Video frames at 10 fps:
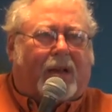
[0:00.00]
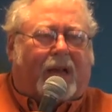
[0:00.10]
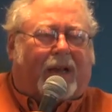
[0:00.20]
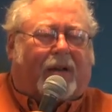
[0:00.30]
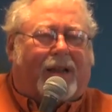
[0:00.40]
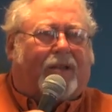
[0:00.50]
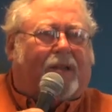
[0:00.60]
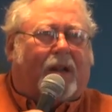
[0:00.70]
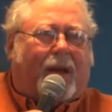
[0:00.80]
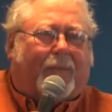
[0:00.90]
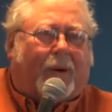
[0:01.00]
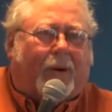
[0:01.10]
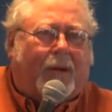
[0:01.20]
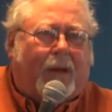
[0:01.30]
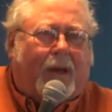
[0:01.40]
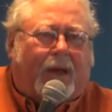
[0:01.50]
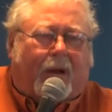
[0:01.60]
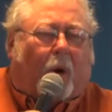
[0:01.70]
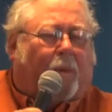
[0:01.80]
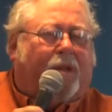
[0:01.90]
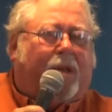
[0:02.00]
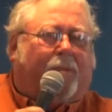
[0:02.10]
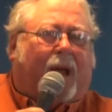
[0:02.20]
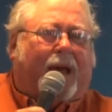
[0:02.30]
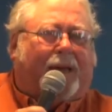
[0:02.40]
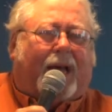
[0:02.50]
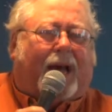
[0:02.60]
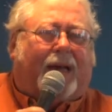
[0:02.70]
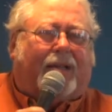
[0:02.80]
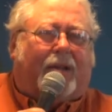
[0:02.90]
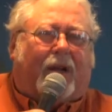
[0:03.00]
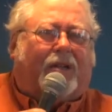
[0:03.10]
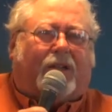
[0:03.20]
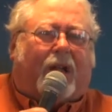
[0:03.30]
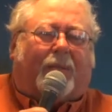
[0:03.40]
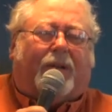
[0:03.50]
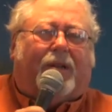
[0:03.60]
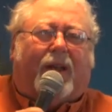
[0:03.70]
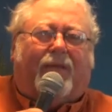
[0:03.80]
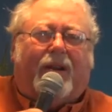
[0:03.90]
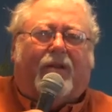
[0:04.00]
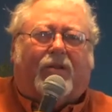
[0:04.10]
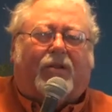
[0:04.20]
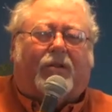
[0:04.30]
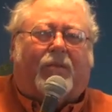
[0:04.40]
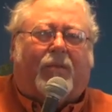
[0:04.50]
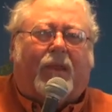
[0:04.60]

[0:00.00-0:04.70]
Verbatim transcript: He cleansed the leper. He opened the blind eyes. He unstopped the deaf ears.